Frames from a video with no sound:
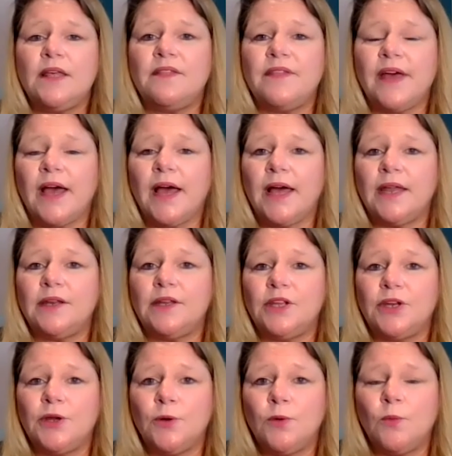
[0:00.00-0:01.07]
that,
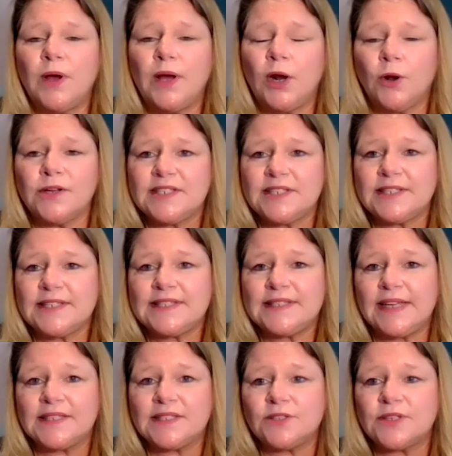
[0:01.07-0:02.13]
what our
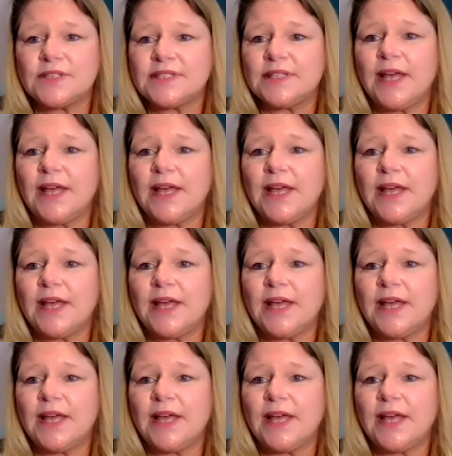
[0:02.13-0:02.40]
success looks